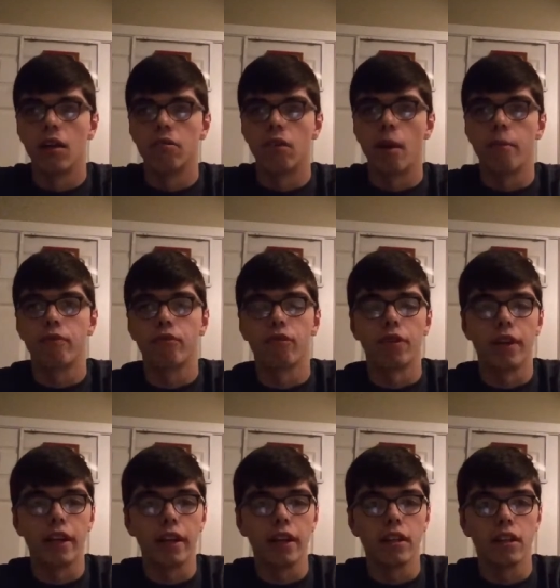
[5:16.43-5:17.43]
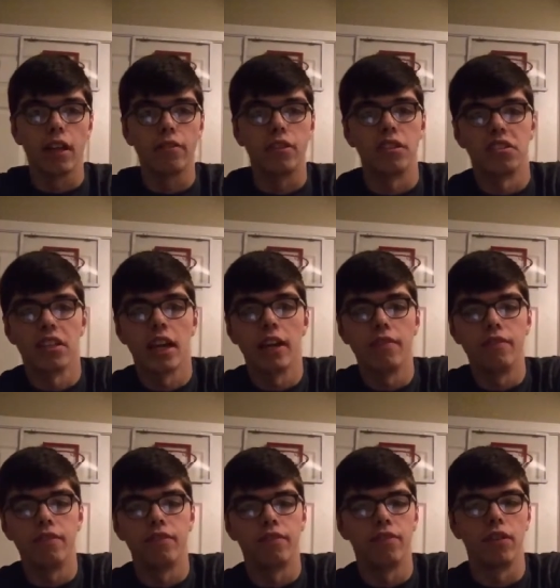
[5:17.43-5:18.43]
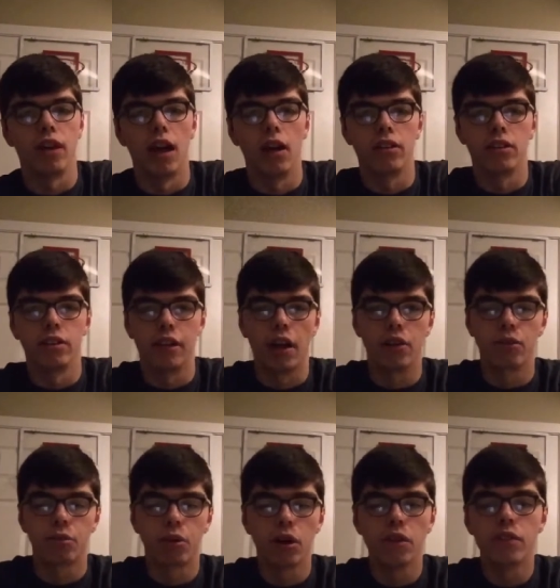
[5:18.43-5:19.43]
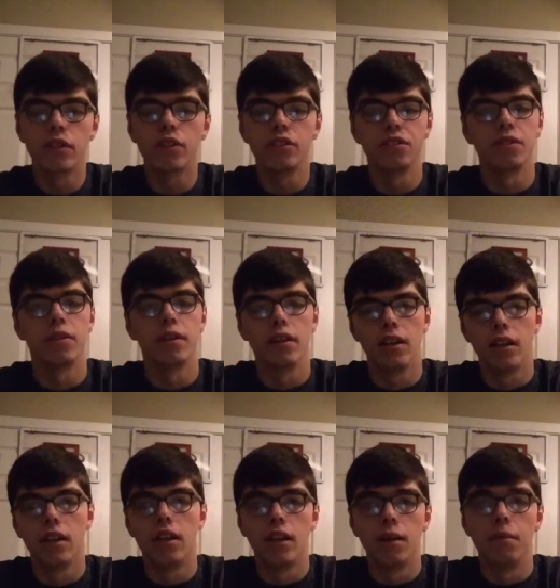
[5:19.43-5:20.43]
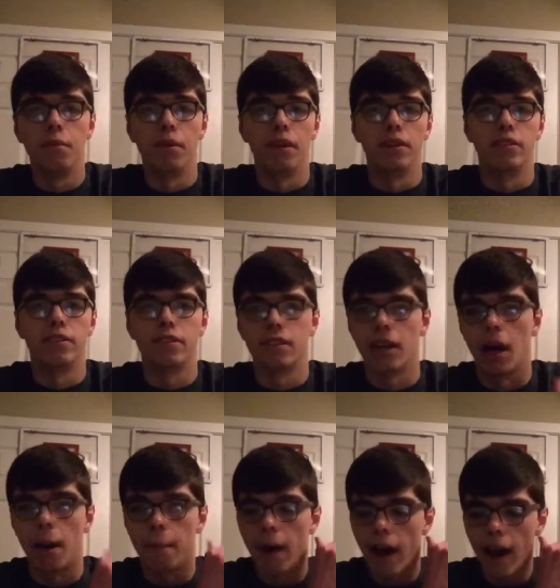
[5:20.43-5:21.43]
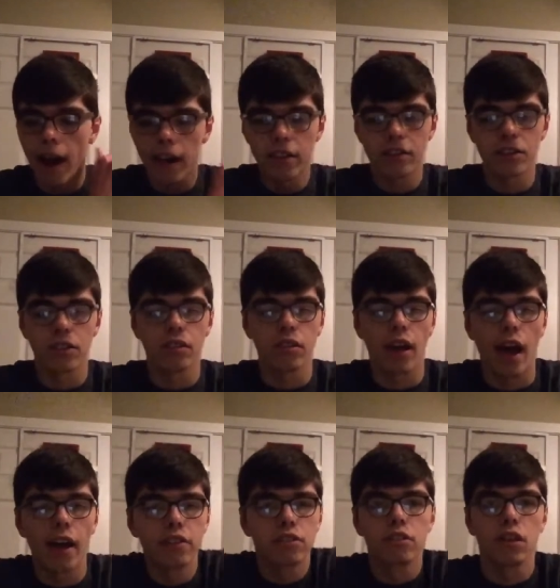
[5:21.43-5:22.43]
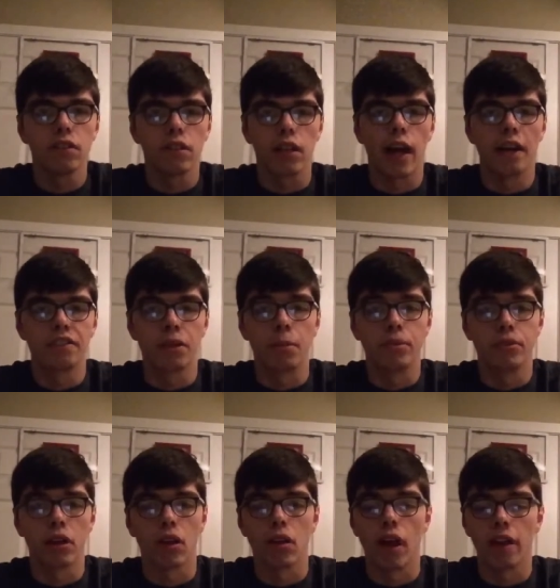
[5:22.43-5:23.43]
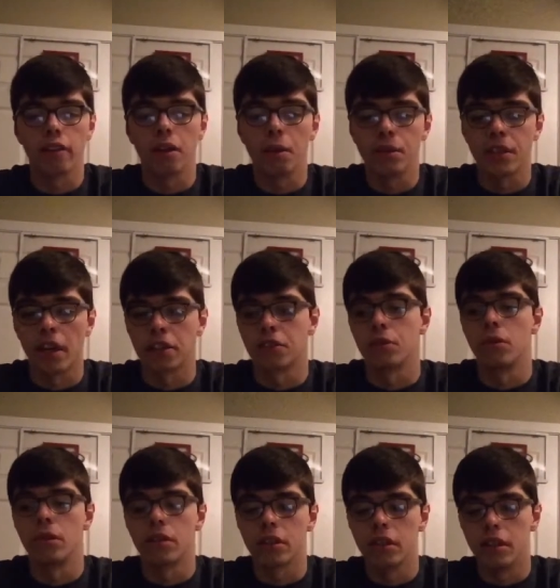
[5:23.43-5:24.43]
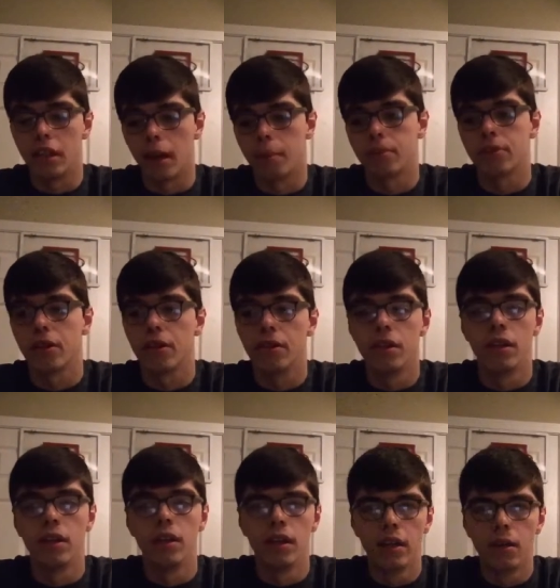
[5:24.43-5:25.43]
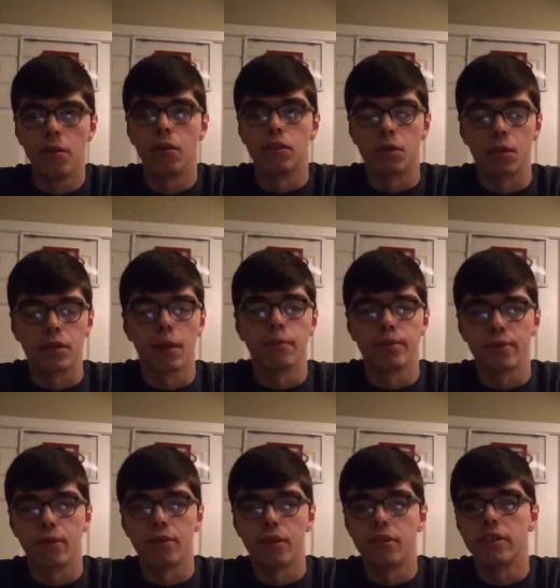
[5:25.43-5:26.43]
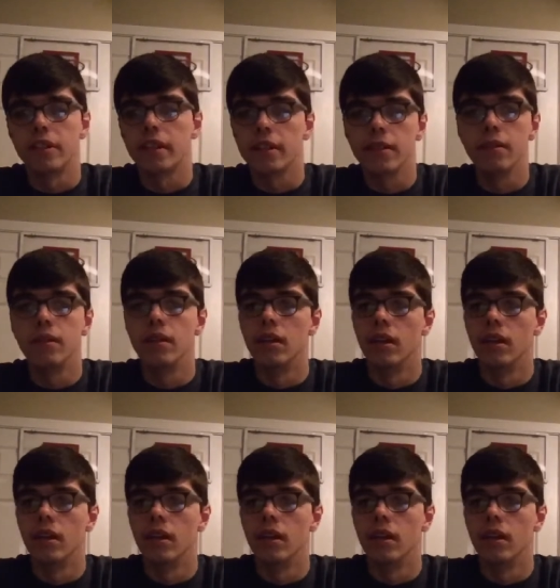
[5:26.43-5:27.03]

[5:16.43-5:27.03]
right before he left to save the other Rovers. But yeah, I actually loved the last episode a lot. That was actually a really good episode, which was episode 13.